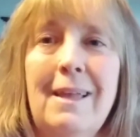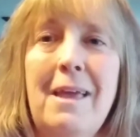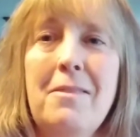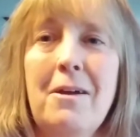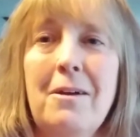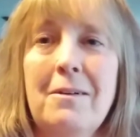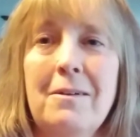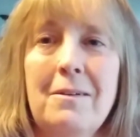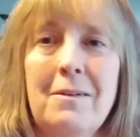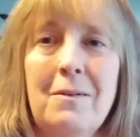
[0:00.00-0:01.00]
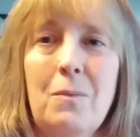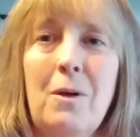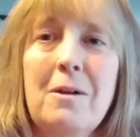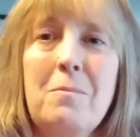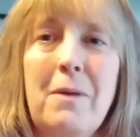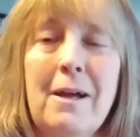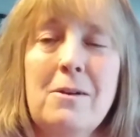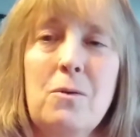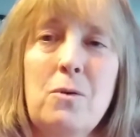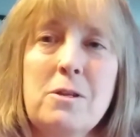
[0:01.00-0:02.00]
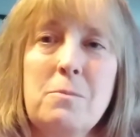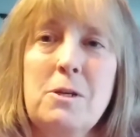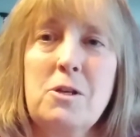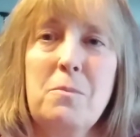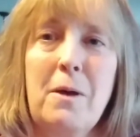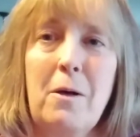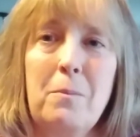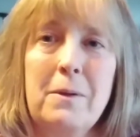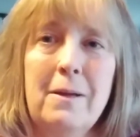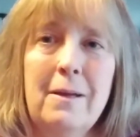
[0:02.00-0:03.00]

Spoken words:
Hey there, welcome back to Horsemanship Help.